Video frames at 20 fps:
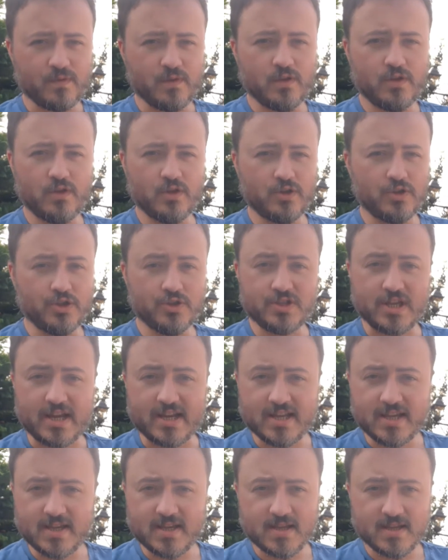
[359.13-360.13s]
You can use
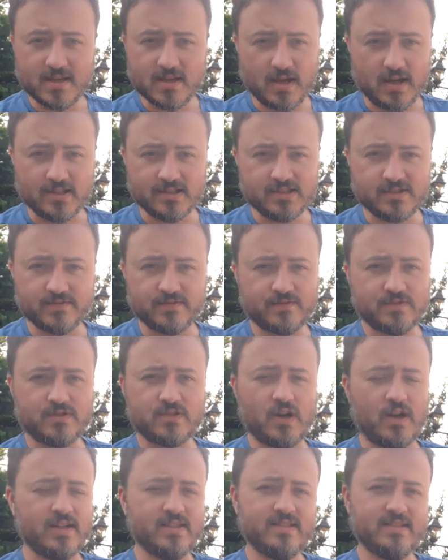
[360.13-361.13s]
any kinds of
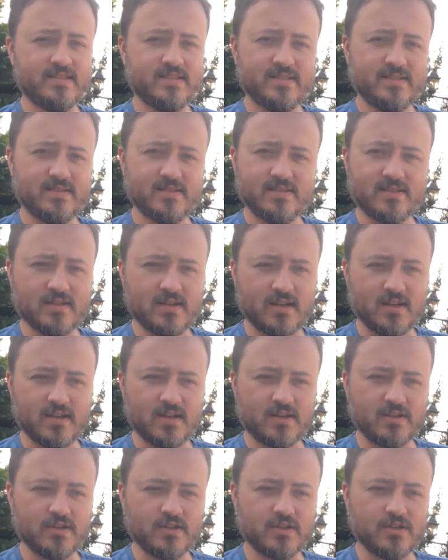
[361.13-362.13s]
dice.
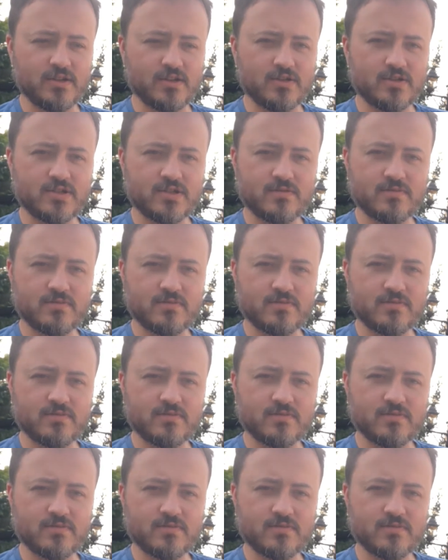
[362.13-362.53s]
You can use,